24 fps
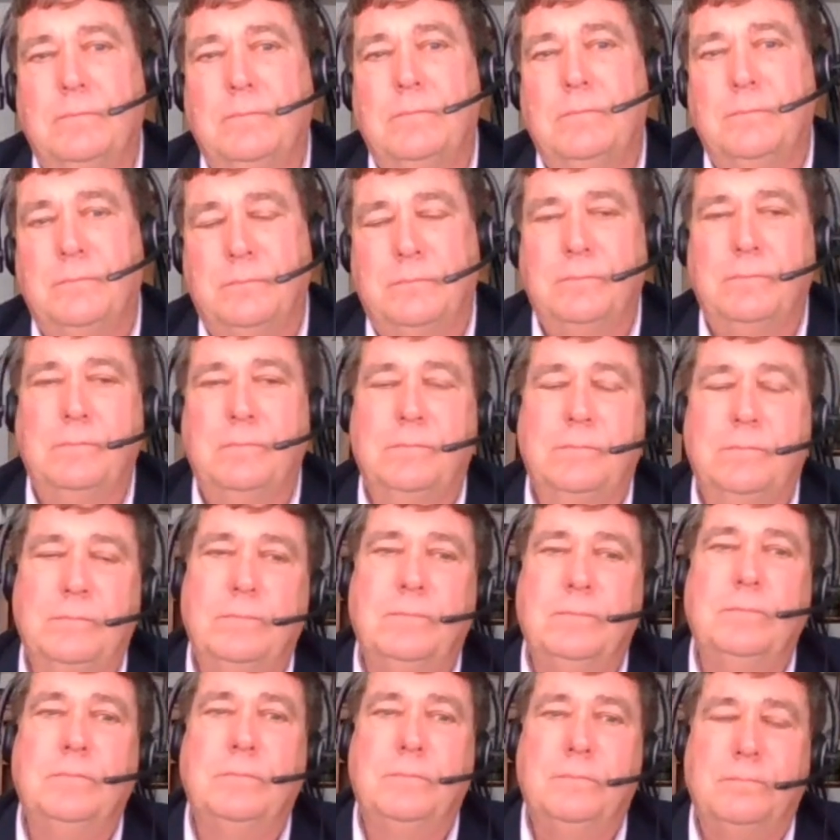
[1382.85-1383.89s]

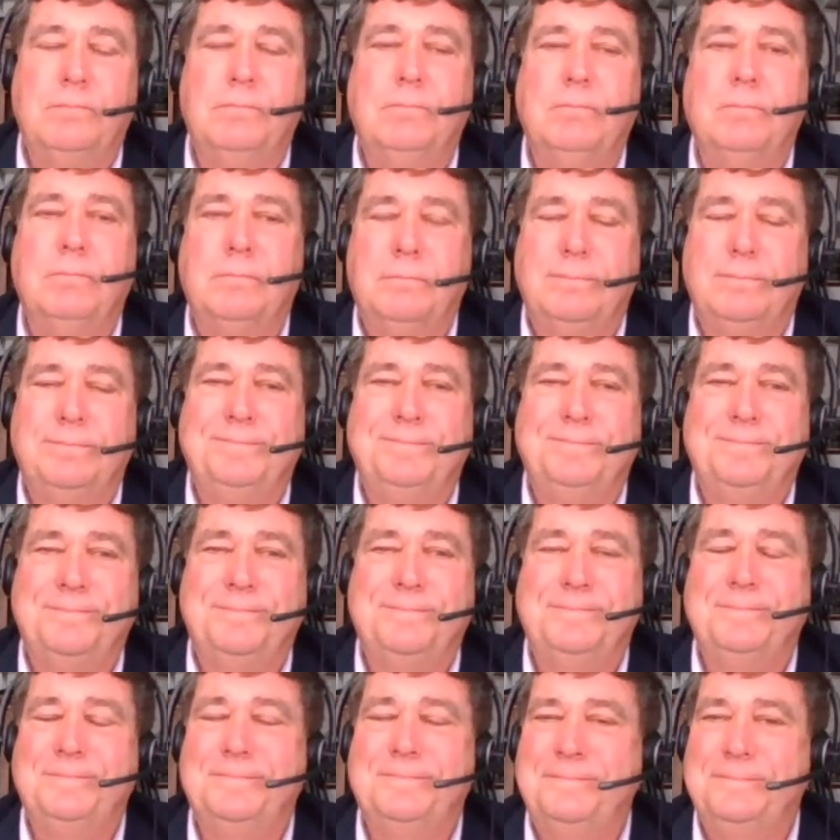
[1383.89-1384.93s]

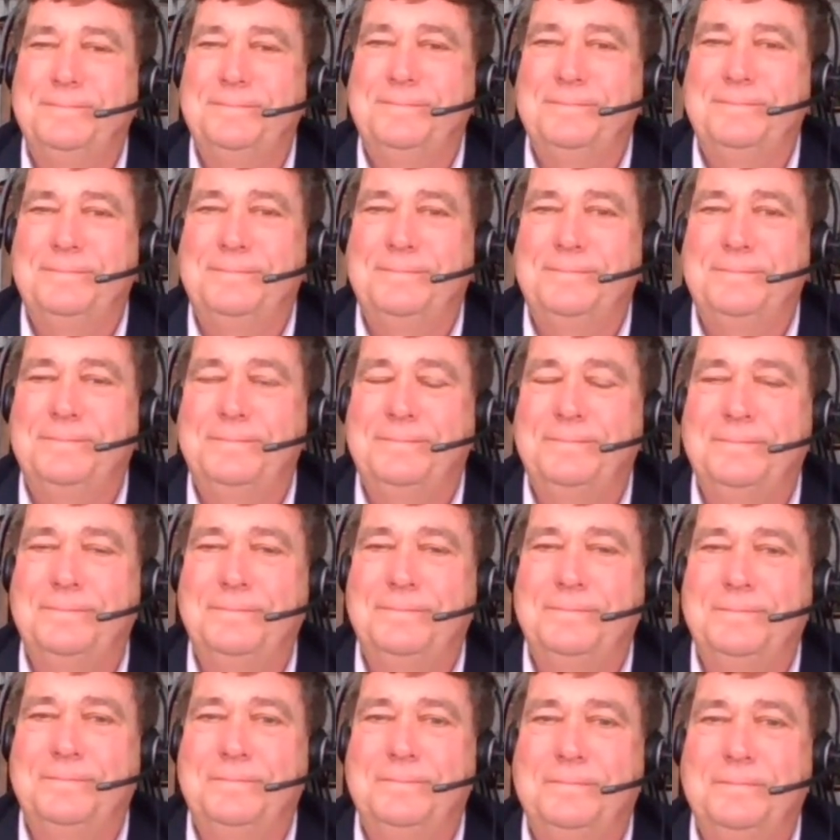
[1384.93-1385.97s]

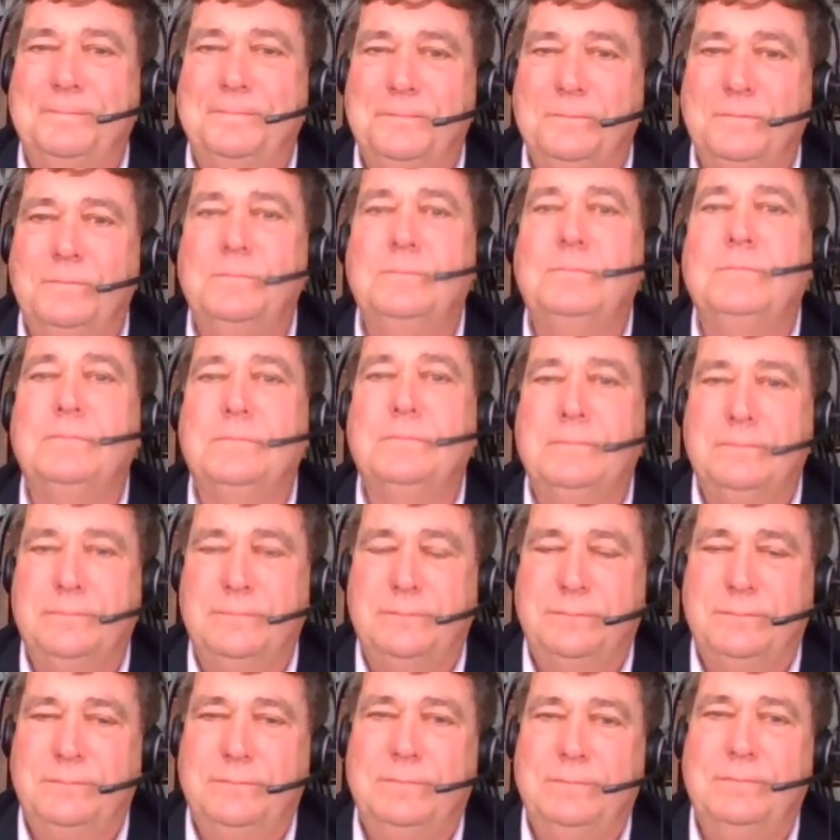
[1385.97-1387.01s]

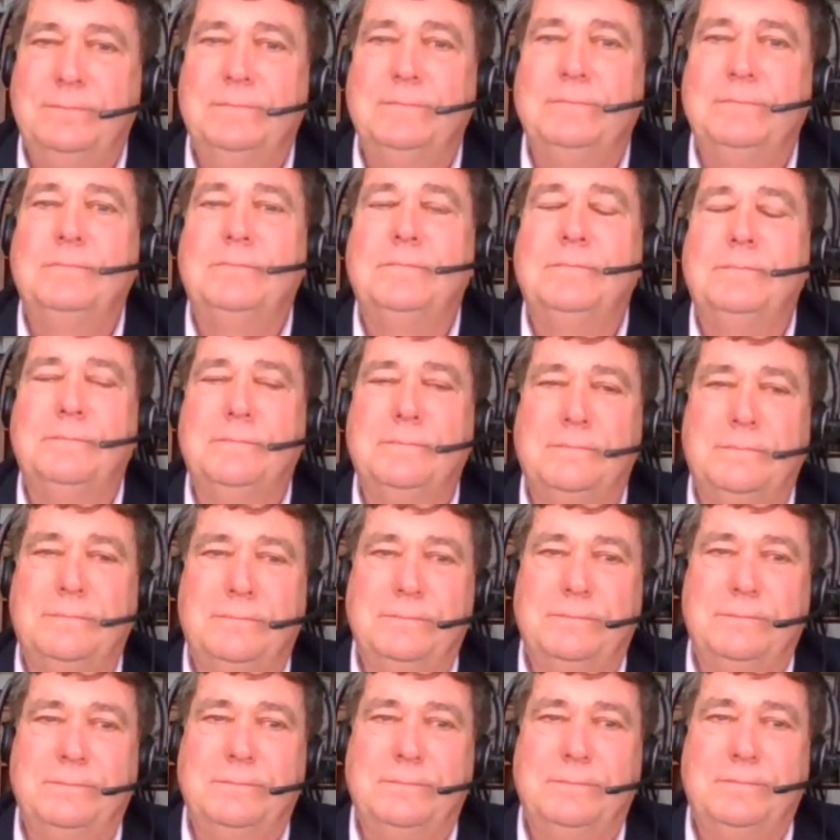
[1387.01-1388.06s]

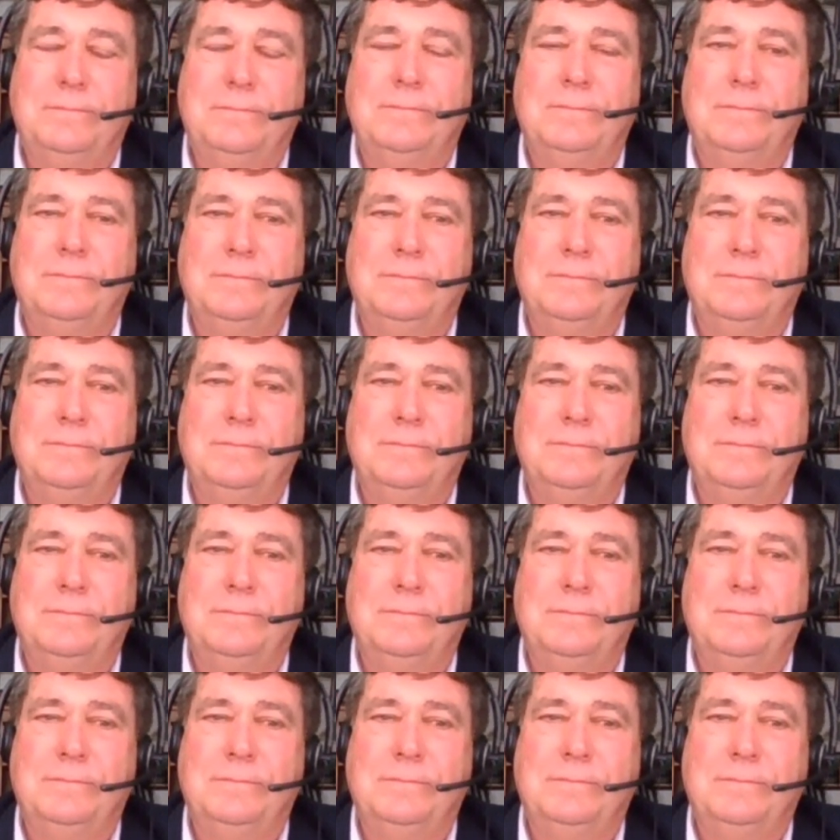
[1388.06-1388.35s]
The person shown says nothing.